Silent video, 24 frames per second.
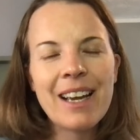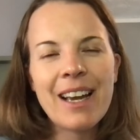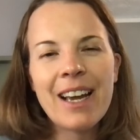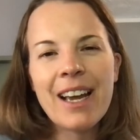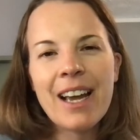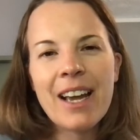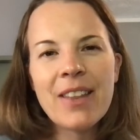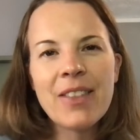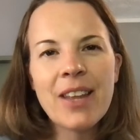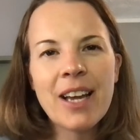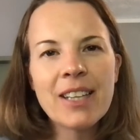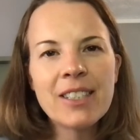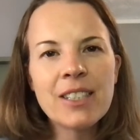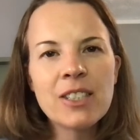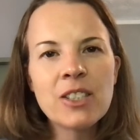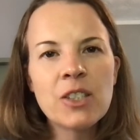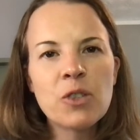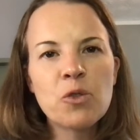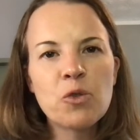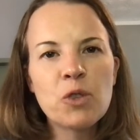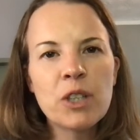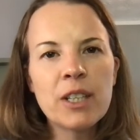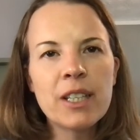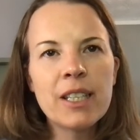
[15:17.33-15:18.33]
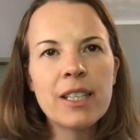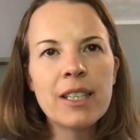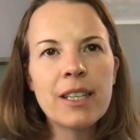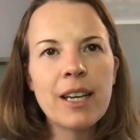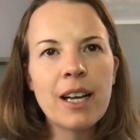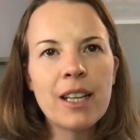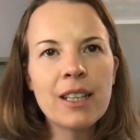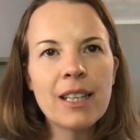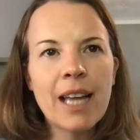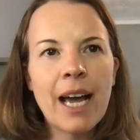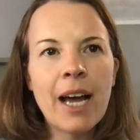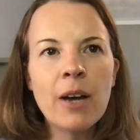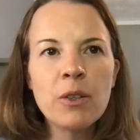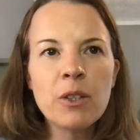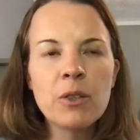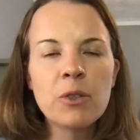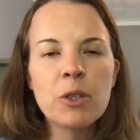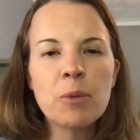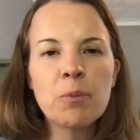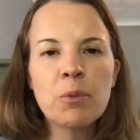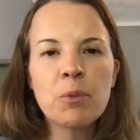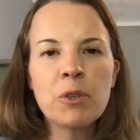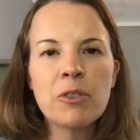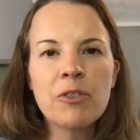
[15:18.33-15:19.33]
And that doesn't really allow
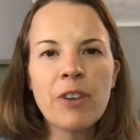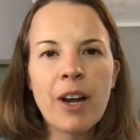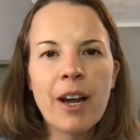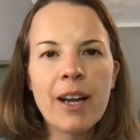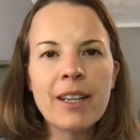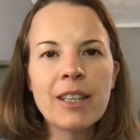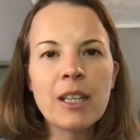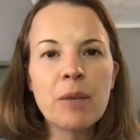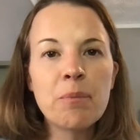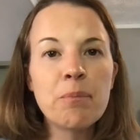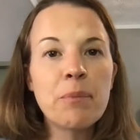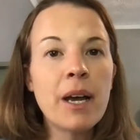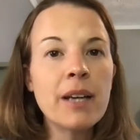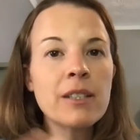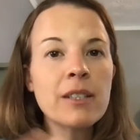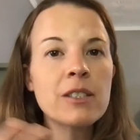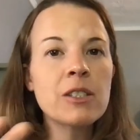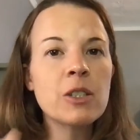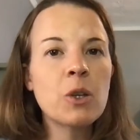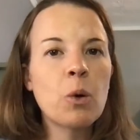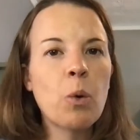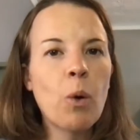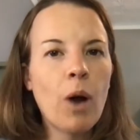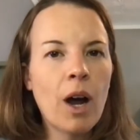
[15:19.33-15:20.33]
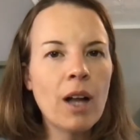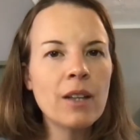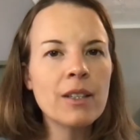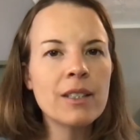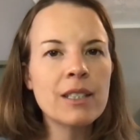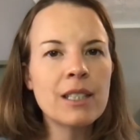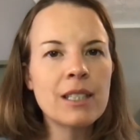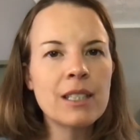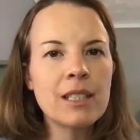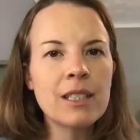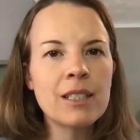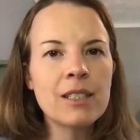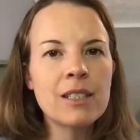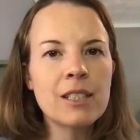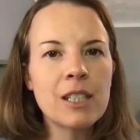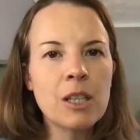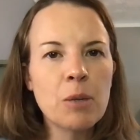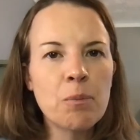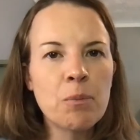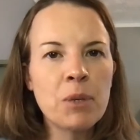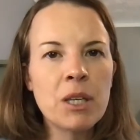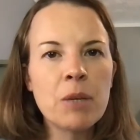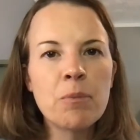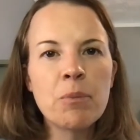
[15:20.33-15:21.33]
you to provide the best quality to
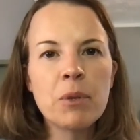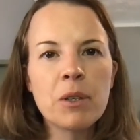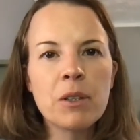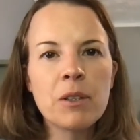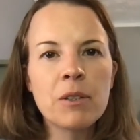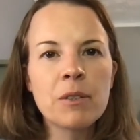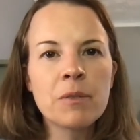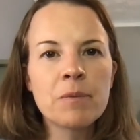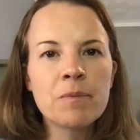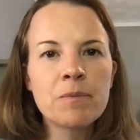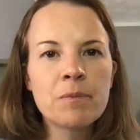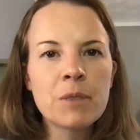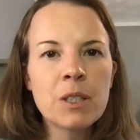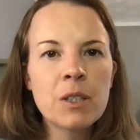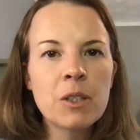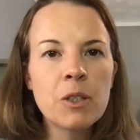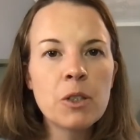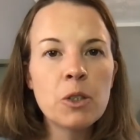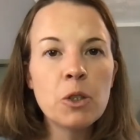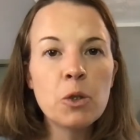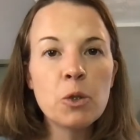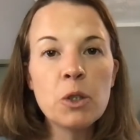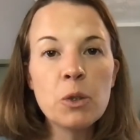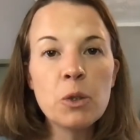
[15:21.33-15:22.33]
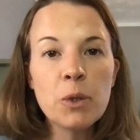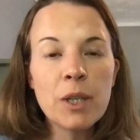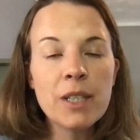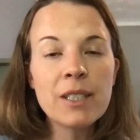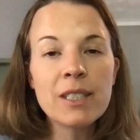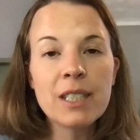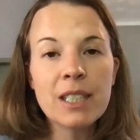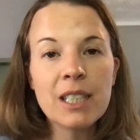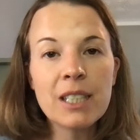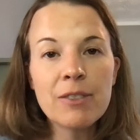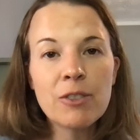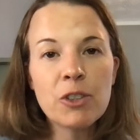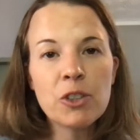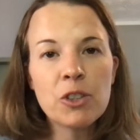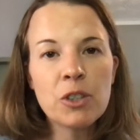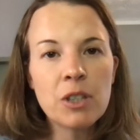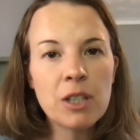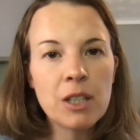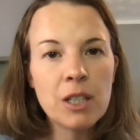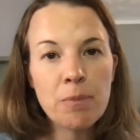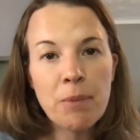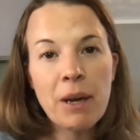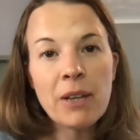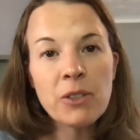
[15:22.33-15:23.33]
the people who you can deliver
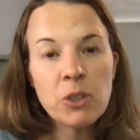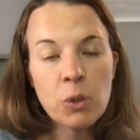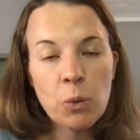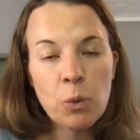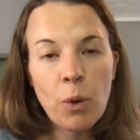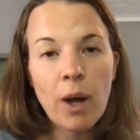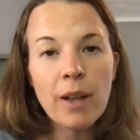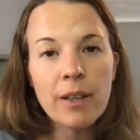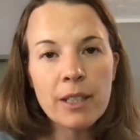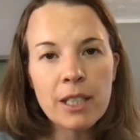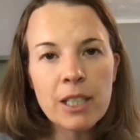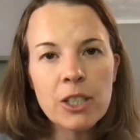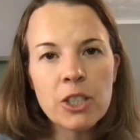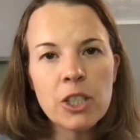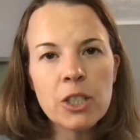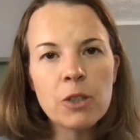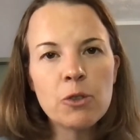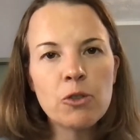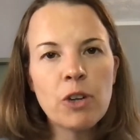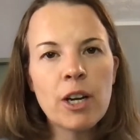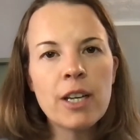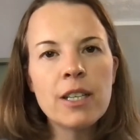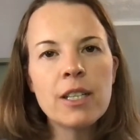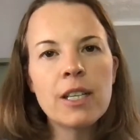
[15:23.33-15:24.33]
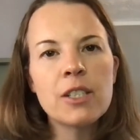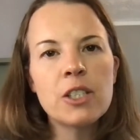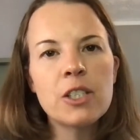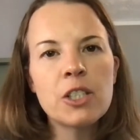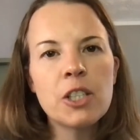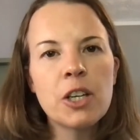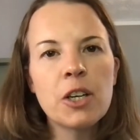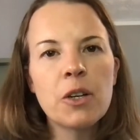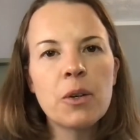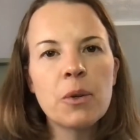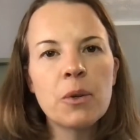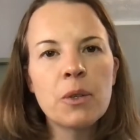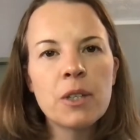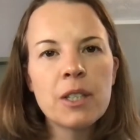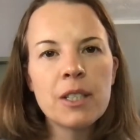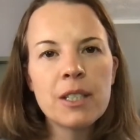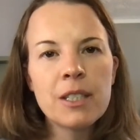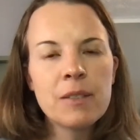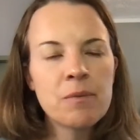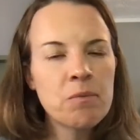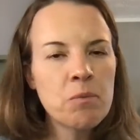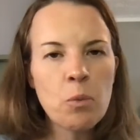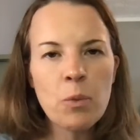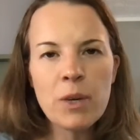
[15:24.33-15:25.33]
the best quality to, right? And so
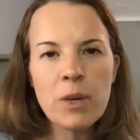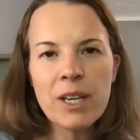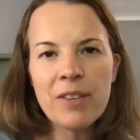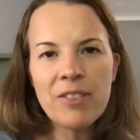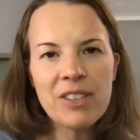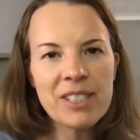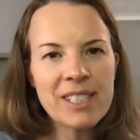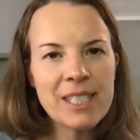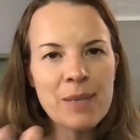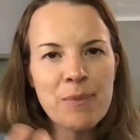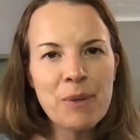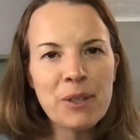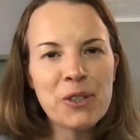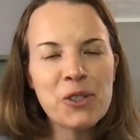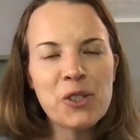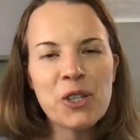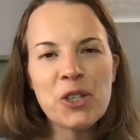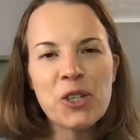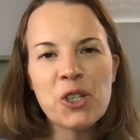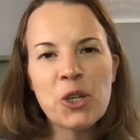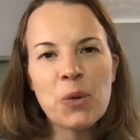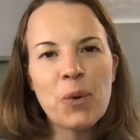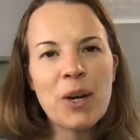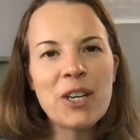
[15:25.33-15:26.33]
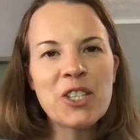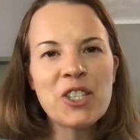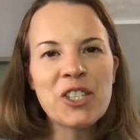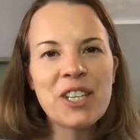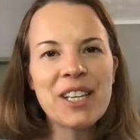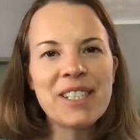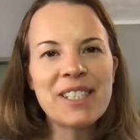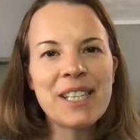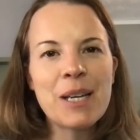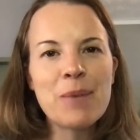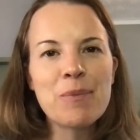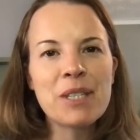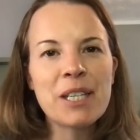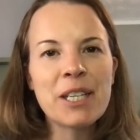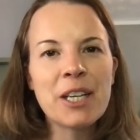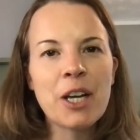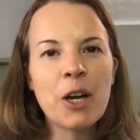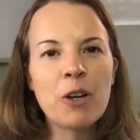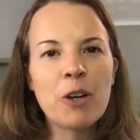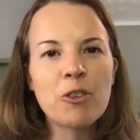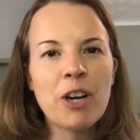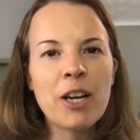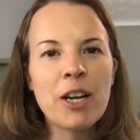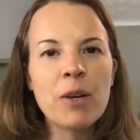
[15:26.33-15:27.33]
we have a similar situation at Teams &
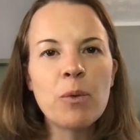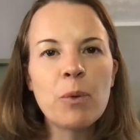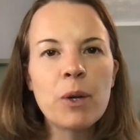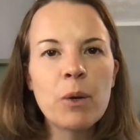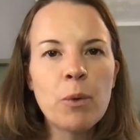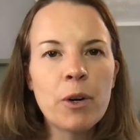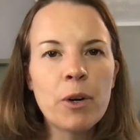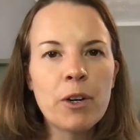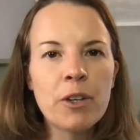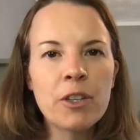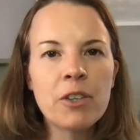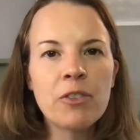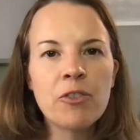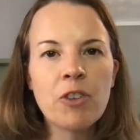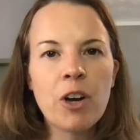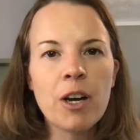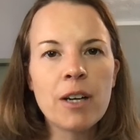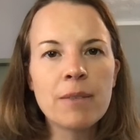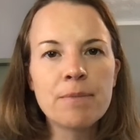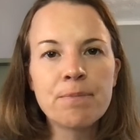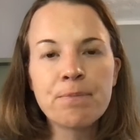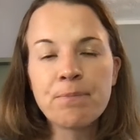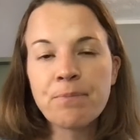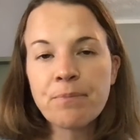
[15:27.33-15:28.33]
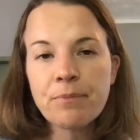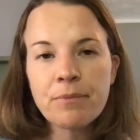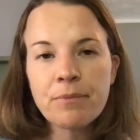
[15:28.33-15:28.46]
Co., right? We work from,